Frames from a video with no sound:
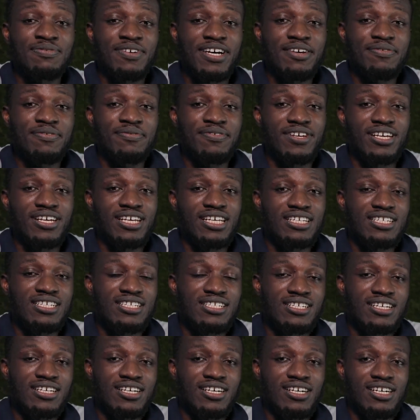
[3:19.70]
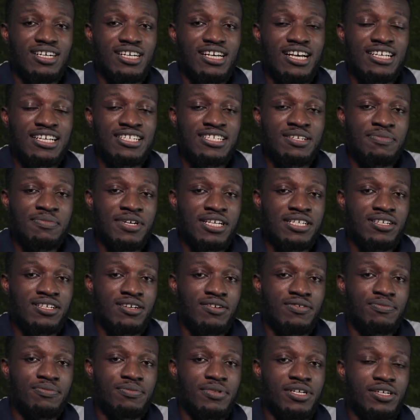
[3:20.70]
5 years, I see
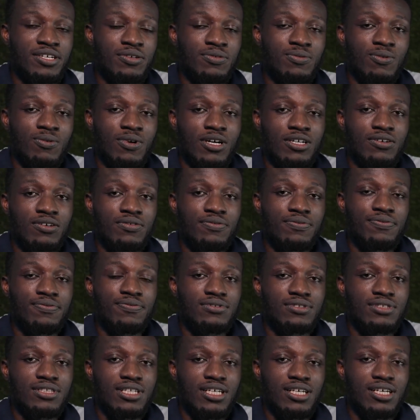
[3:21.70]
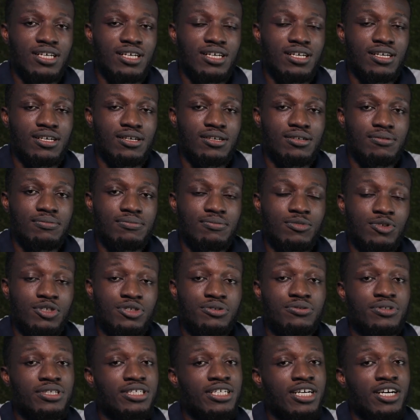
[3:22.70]
myself being one of the
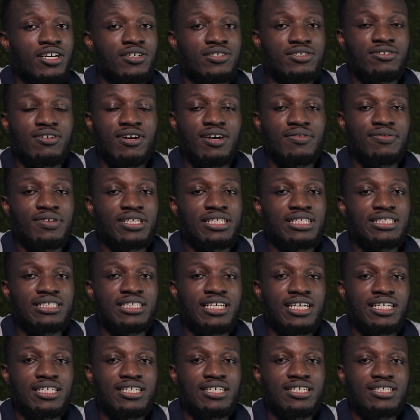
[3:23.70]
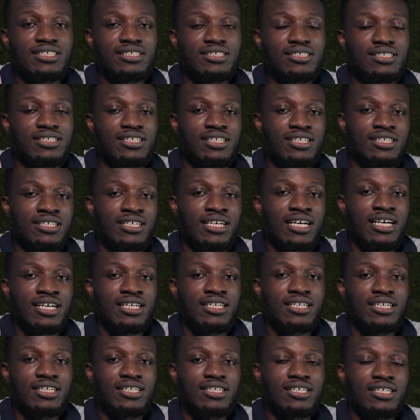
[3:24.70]
most renowned graphic designers in
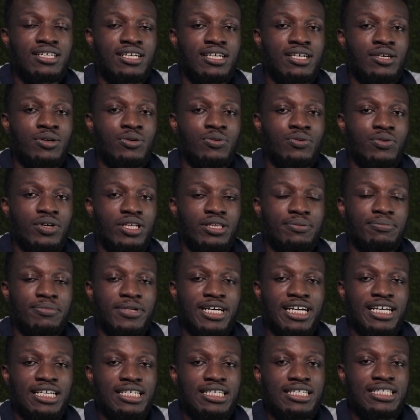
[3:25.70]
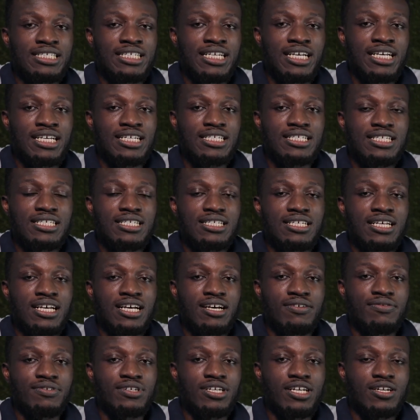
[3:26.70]
Ghana, with my designs
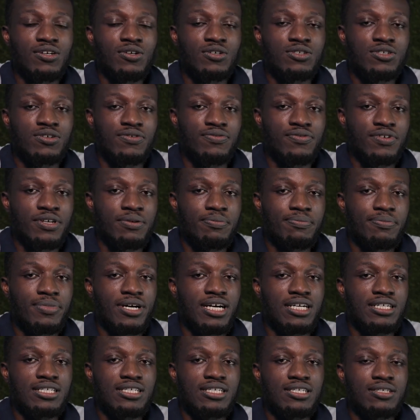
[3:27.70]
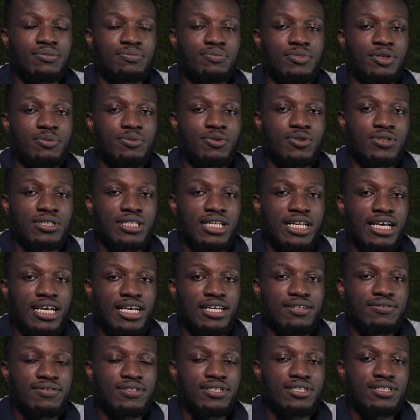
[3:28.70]
having a lot of impact in people's
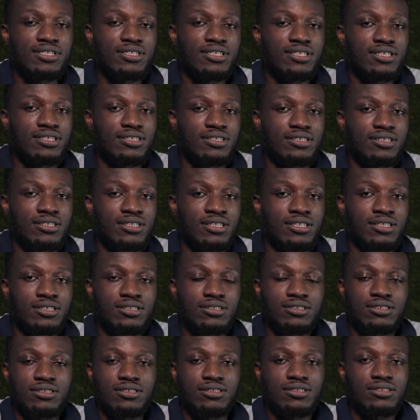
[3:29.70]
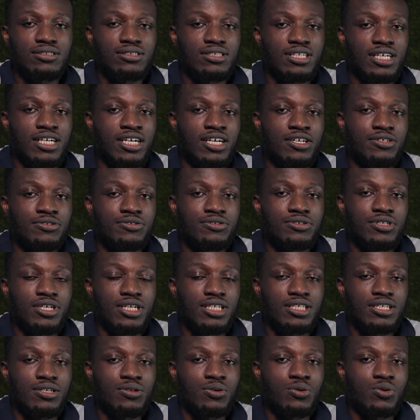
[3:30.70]
lives and the country
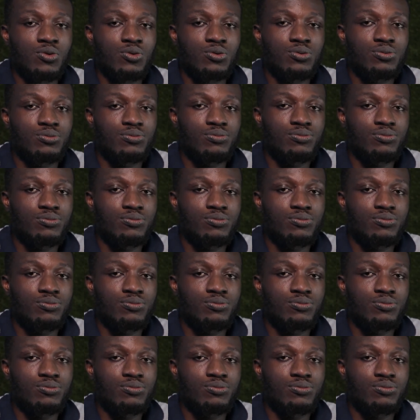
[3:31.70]
as a whole.